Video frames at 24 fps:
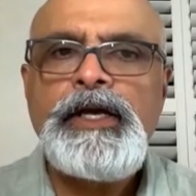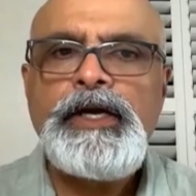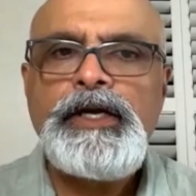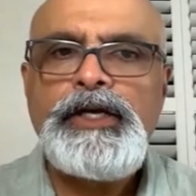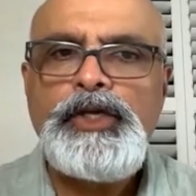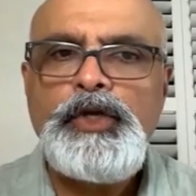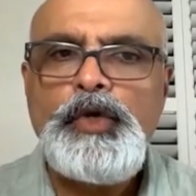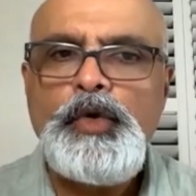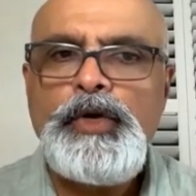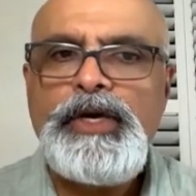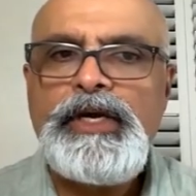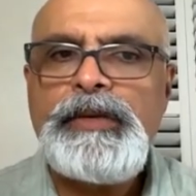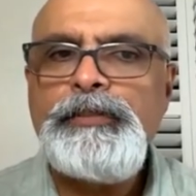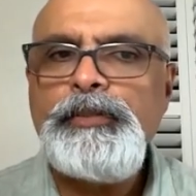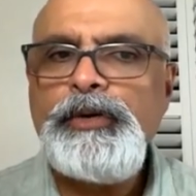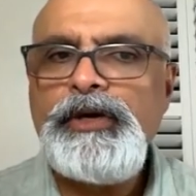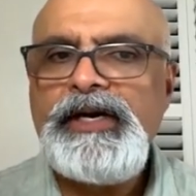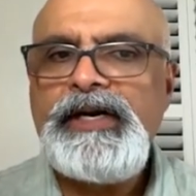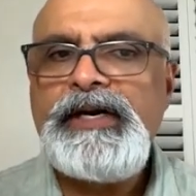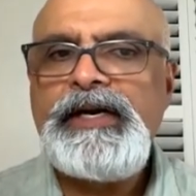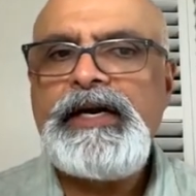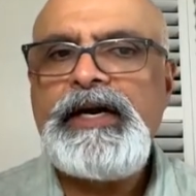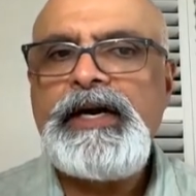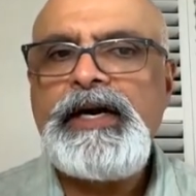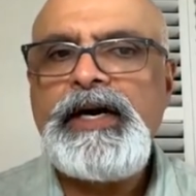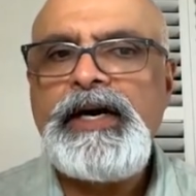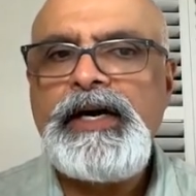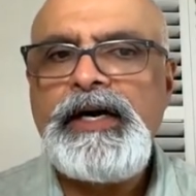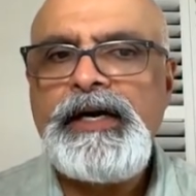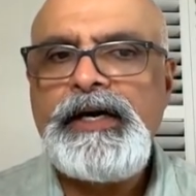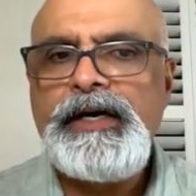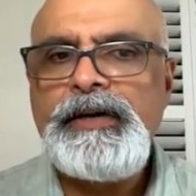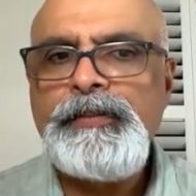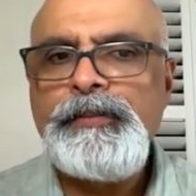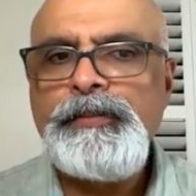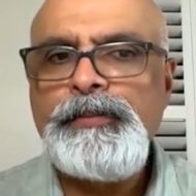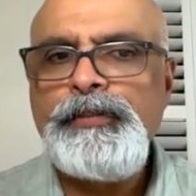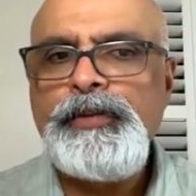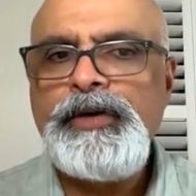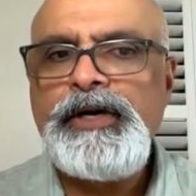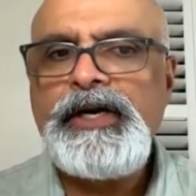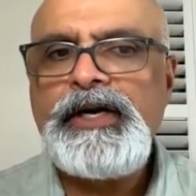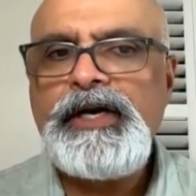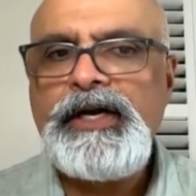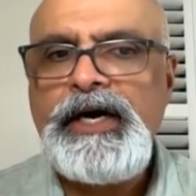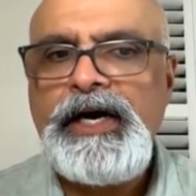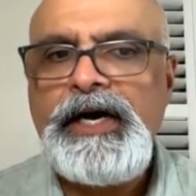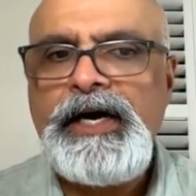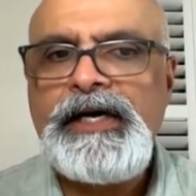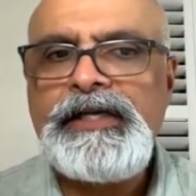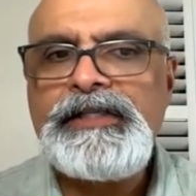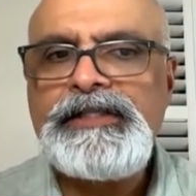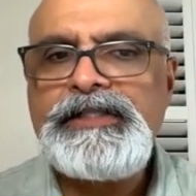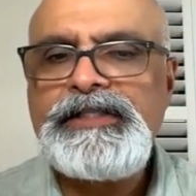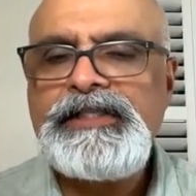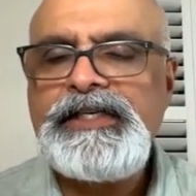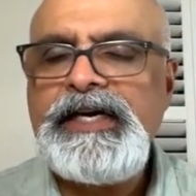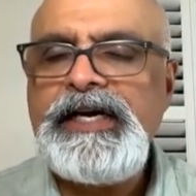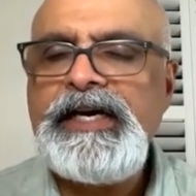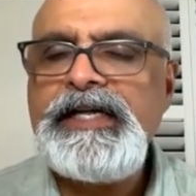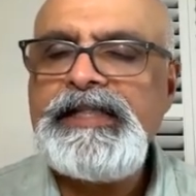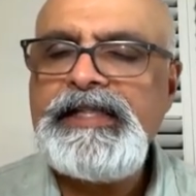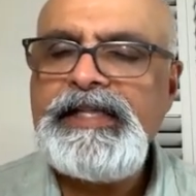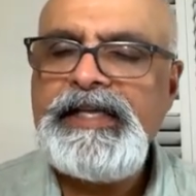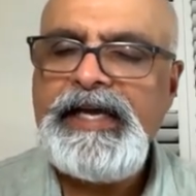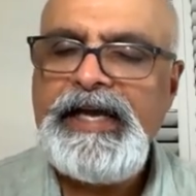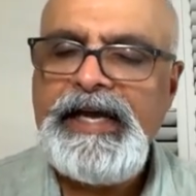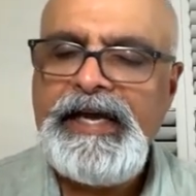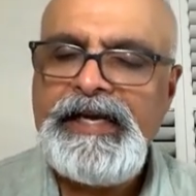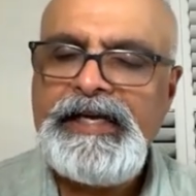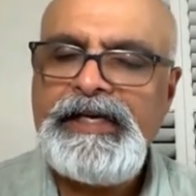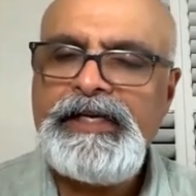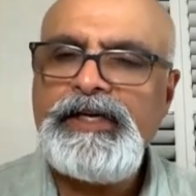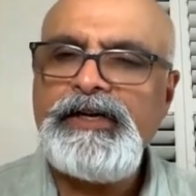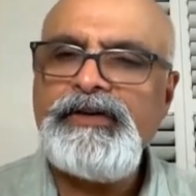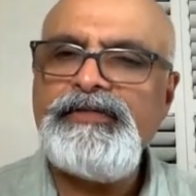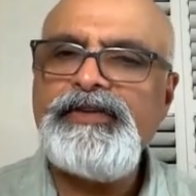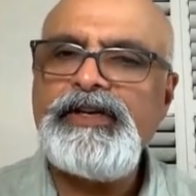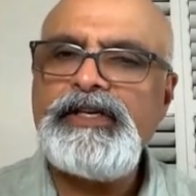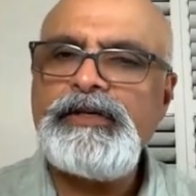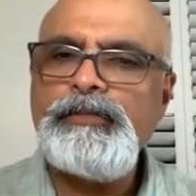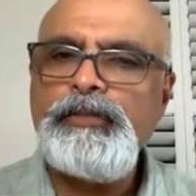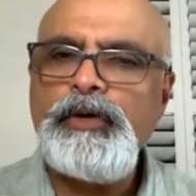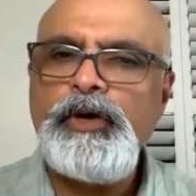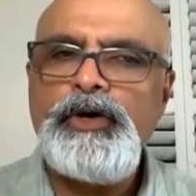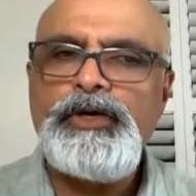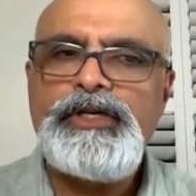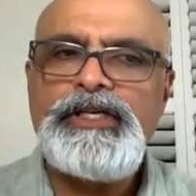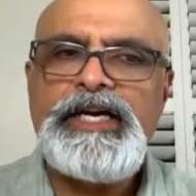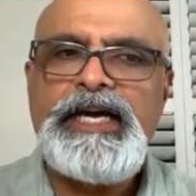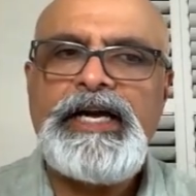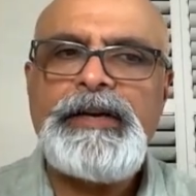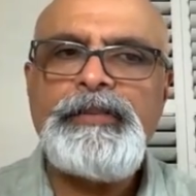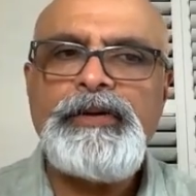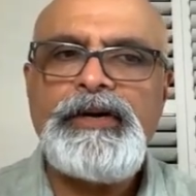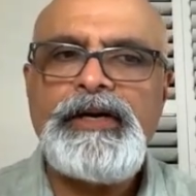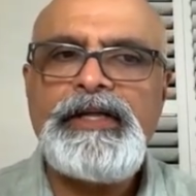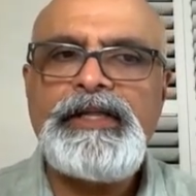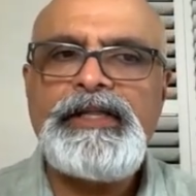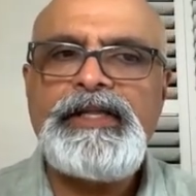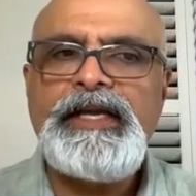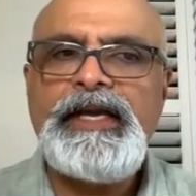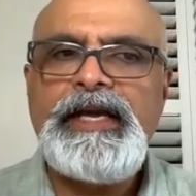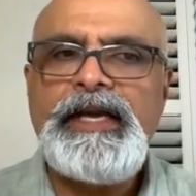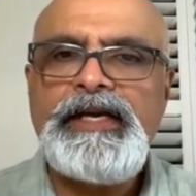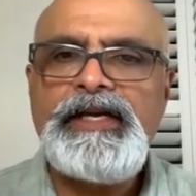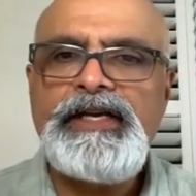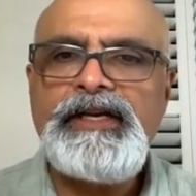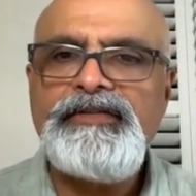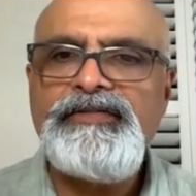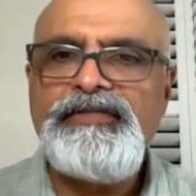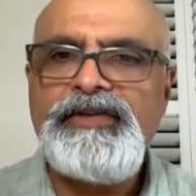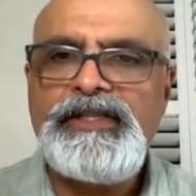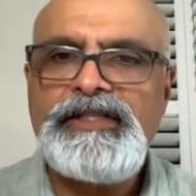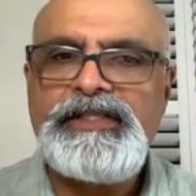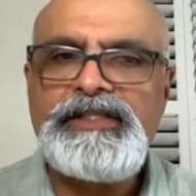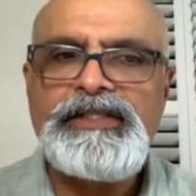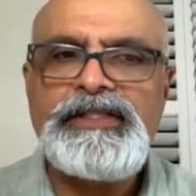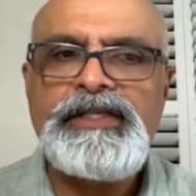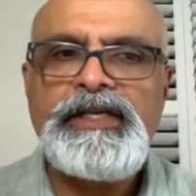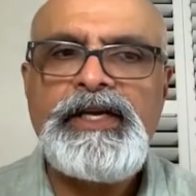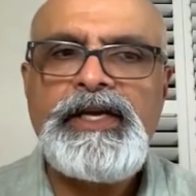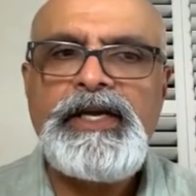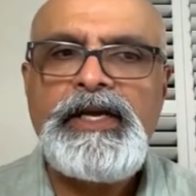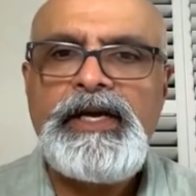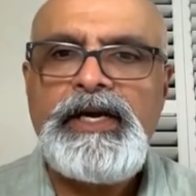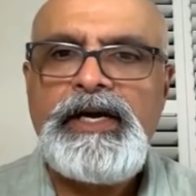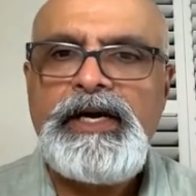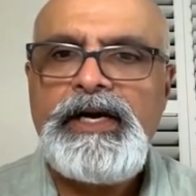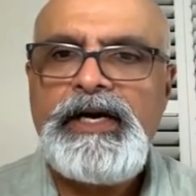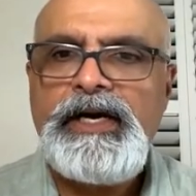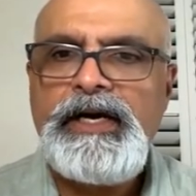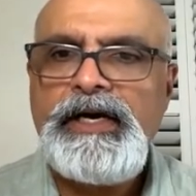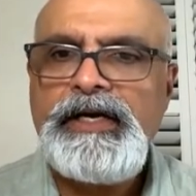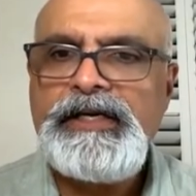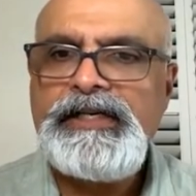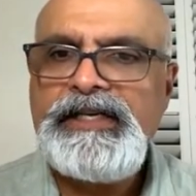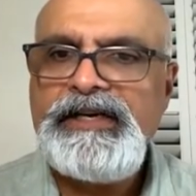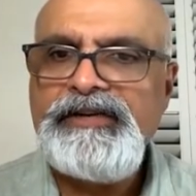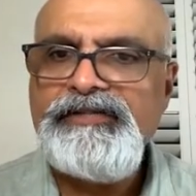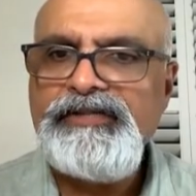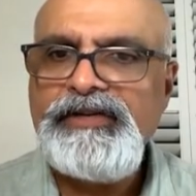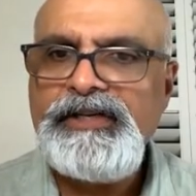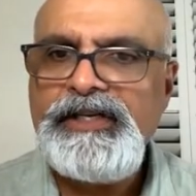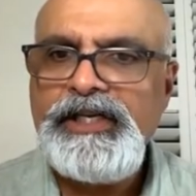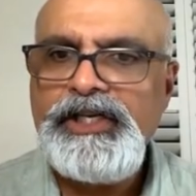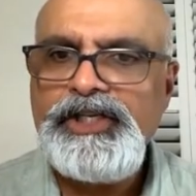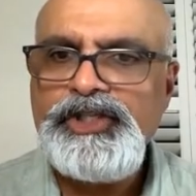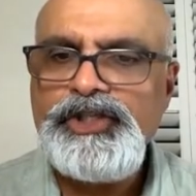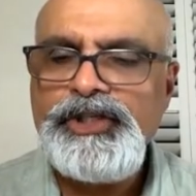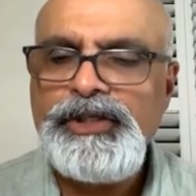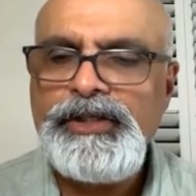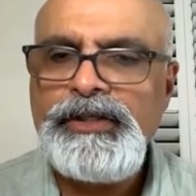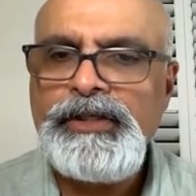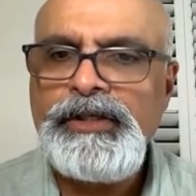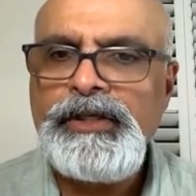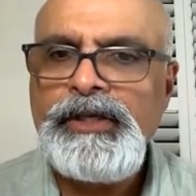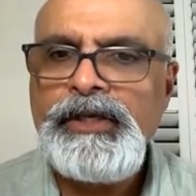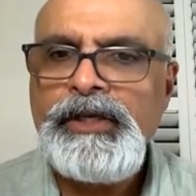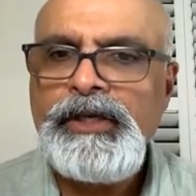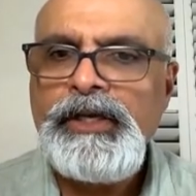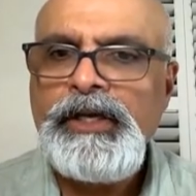you can put a const at the end of its prototype or at the end of its definition,